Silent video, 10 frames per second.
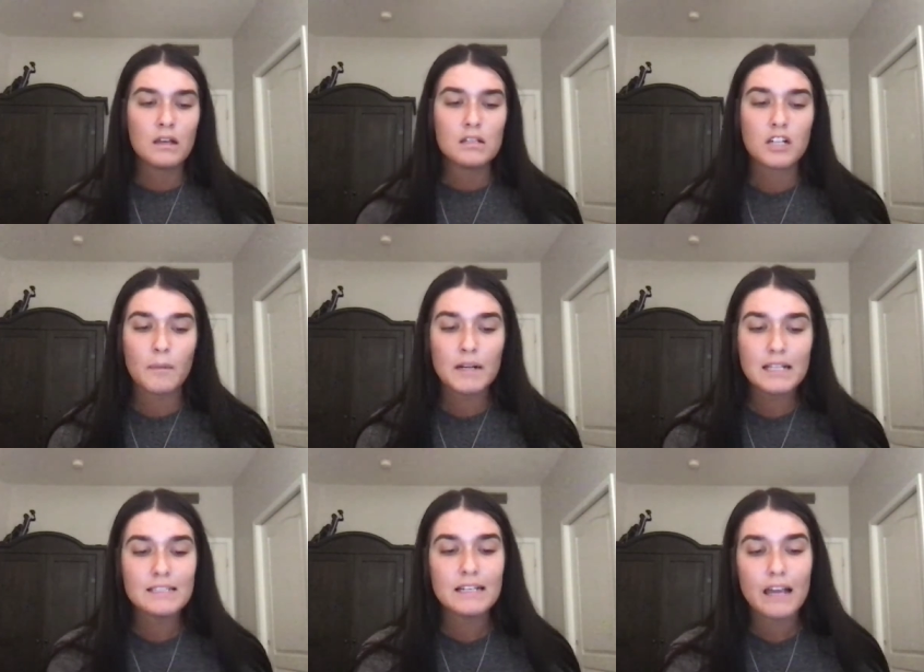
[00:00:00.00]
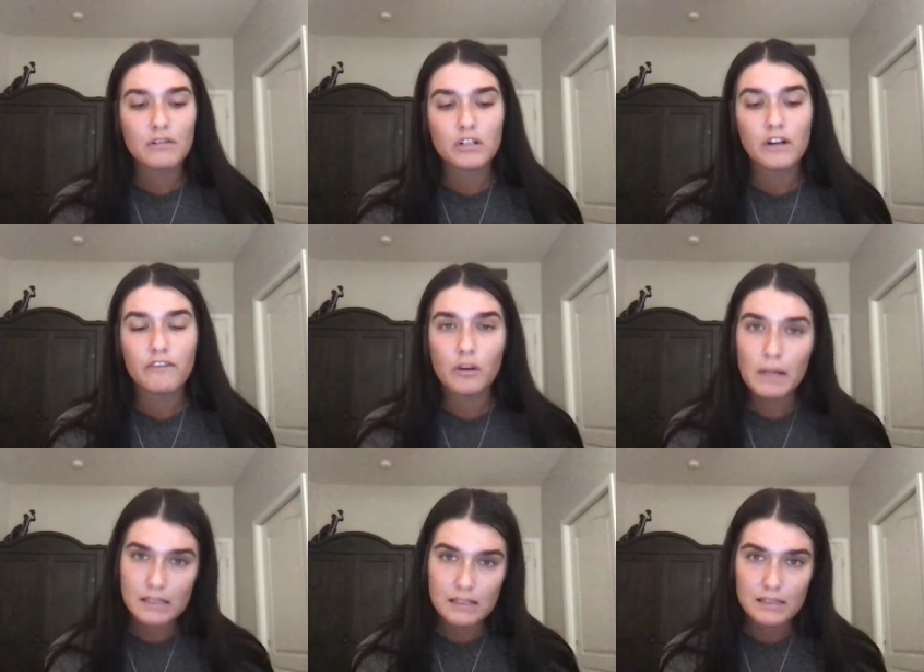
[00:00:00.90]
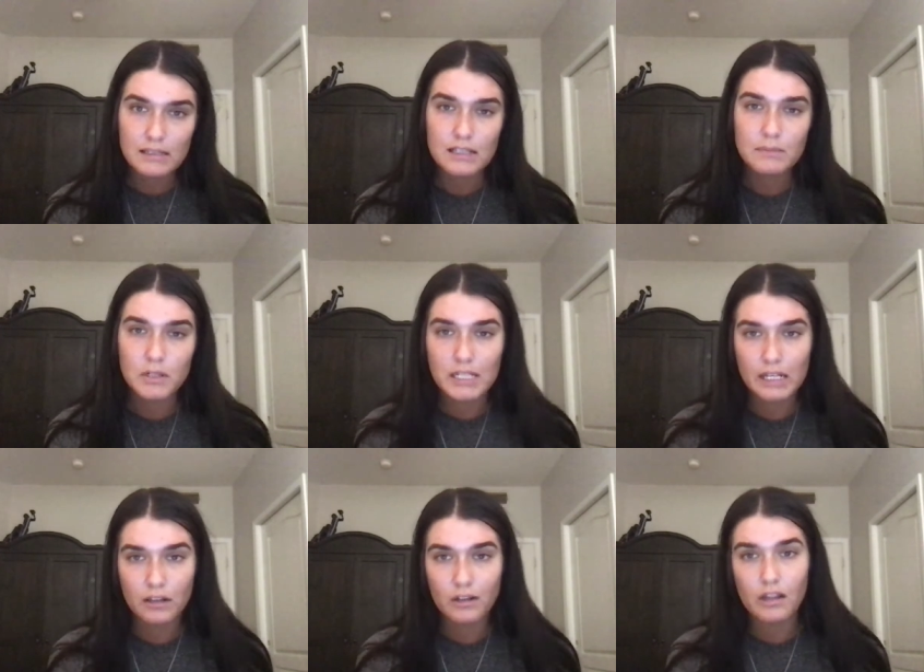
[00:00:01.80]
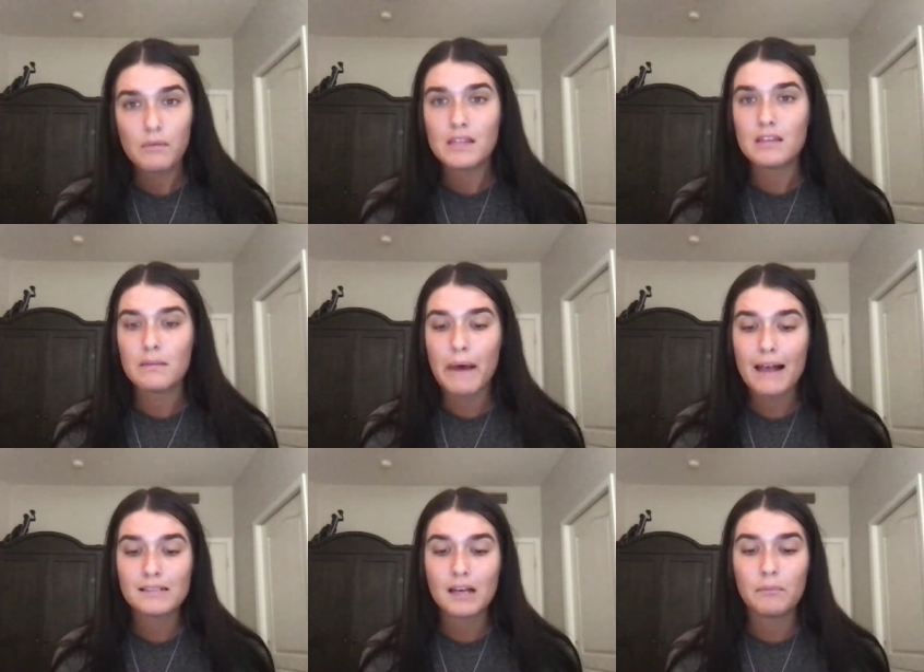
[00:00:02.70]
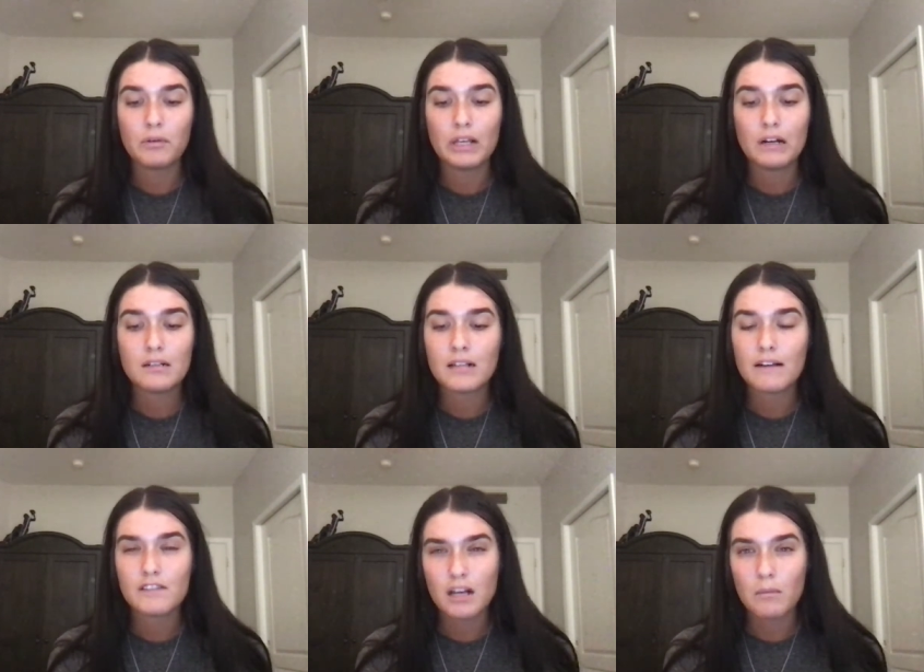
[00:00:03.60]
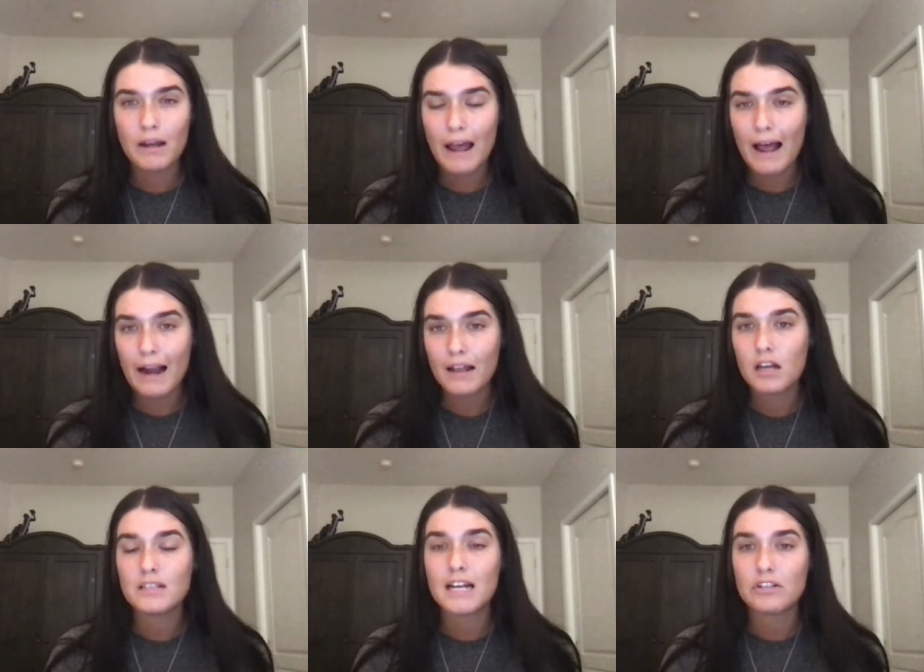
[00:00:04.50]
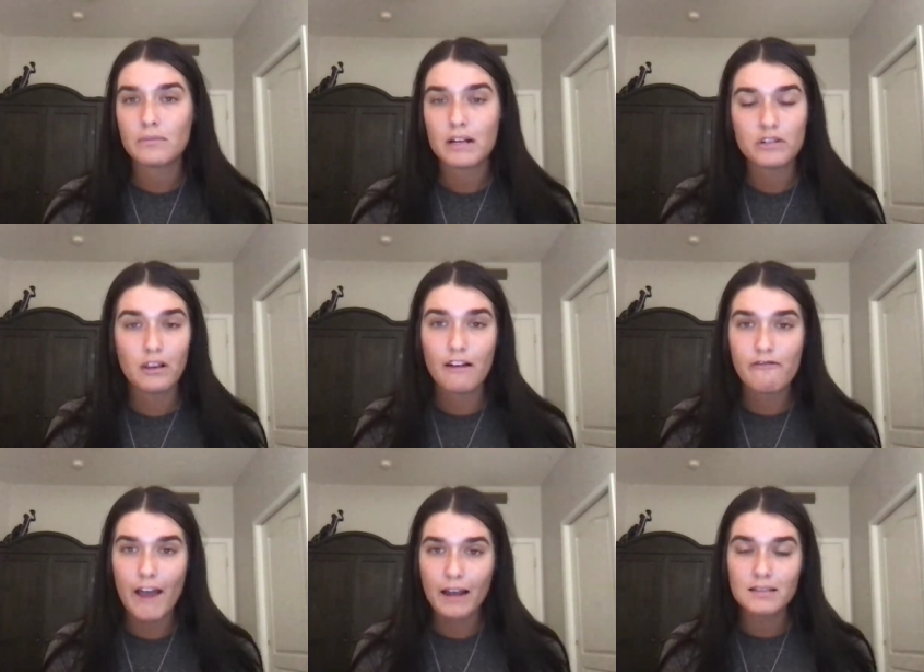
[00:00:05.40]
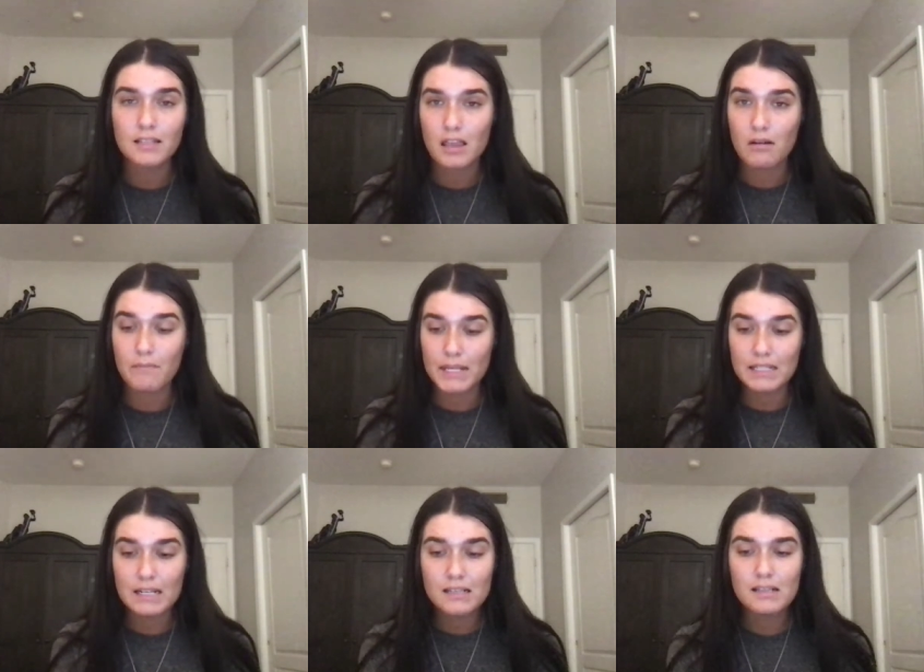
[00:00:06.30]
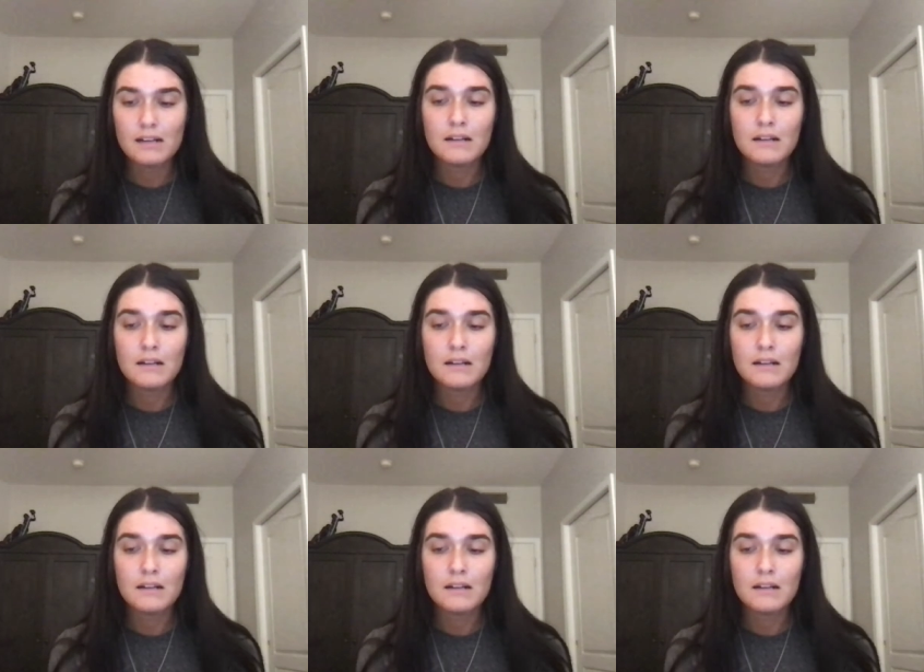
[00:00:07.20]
Starbucks has encountered a few instances, particularly within the past couple years, that have somewhat had a detrimental effect to their business.